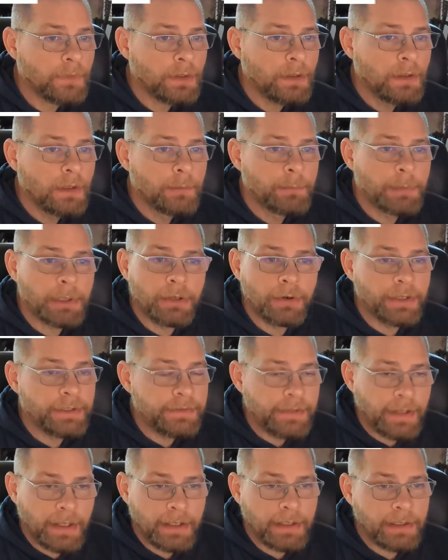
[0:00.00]
bigger
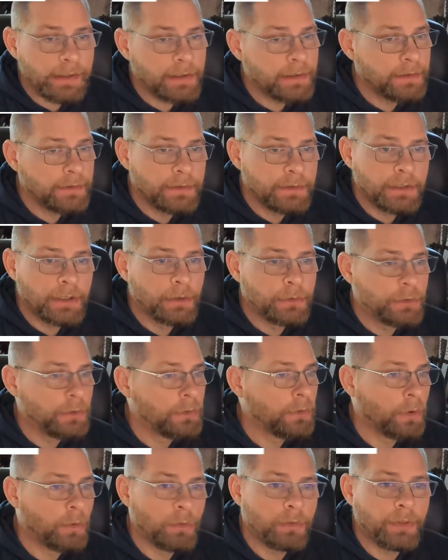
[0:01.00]
intake, do the
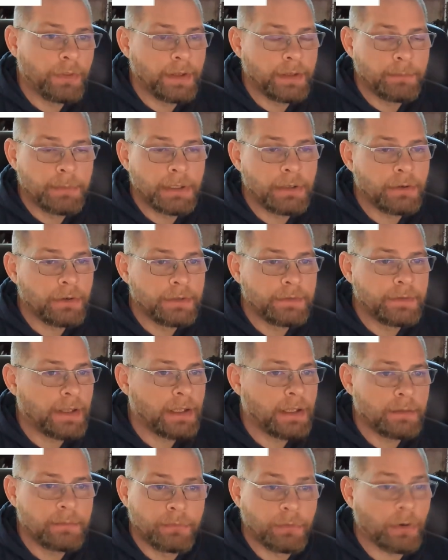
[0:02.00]
whole thing, bigger
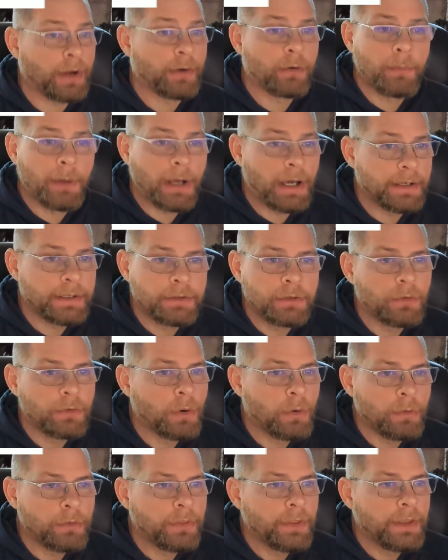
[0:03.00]
intake, throttle body, do the
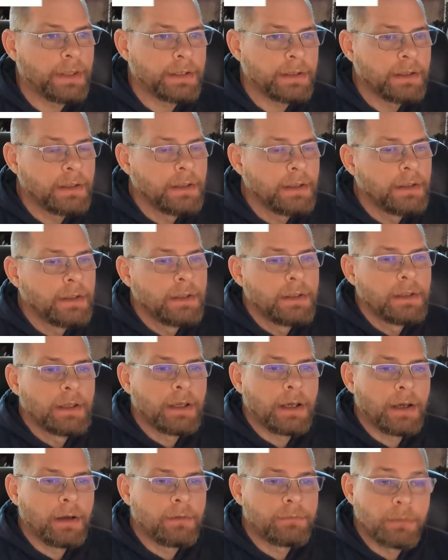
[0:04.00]
whole thing.
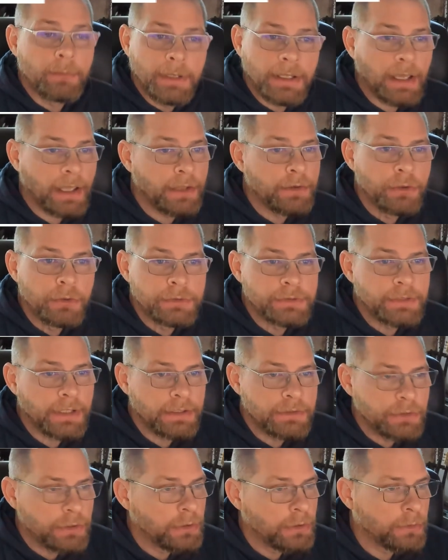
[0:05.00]
For me, I knew
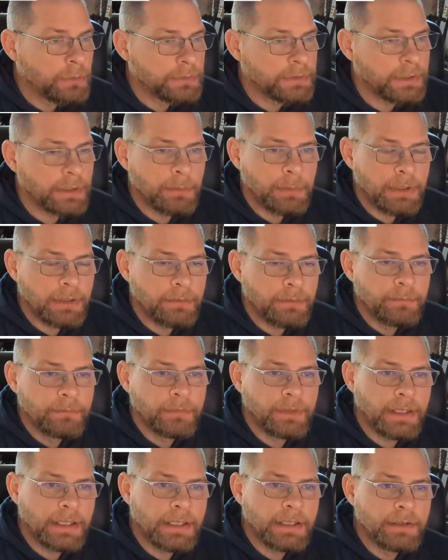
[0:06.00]
stage 2 was going to be
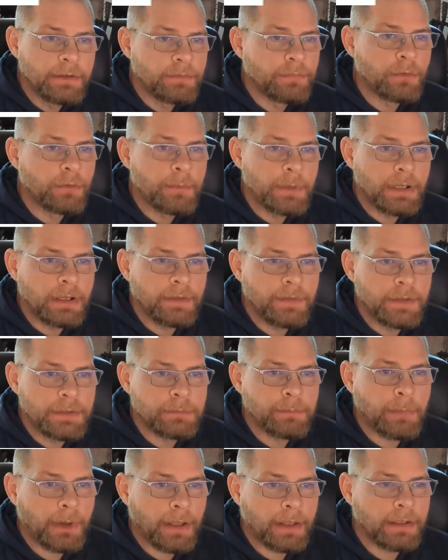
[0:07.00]
the end for me in this
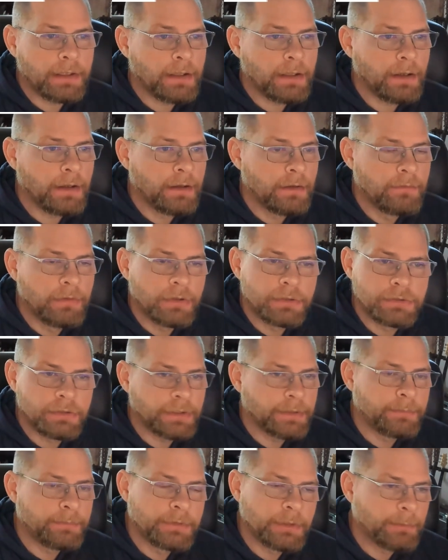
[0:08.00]
bike.
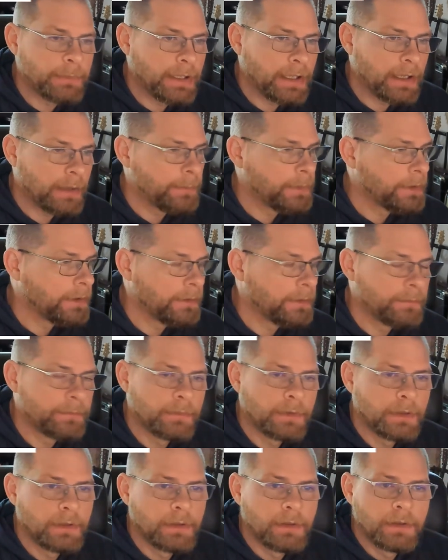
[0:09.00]
Eventually, someday I'm going to
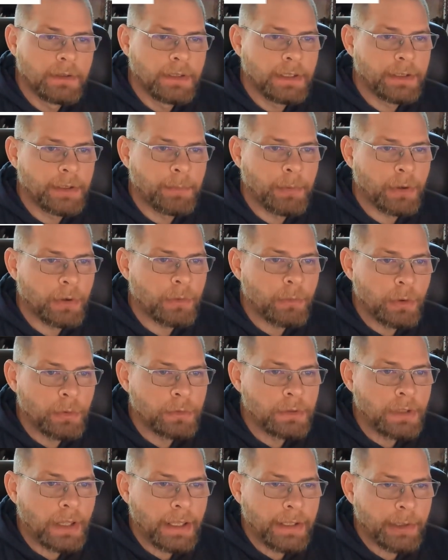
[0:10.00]
end up on a road
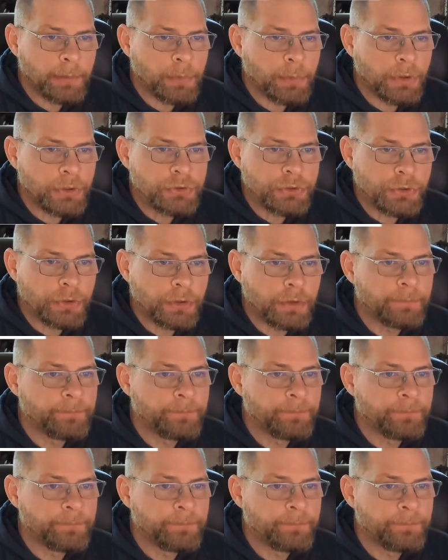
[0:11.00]
glide, I'm pretty sure.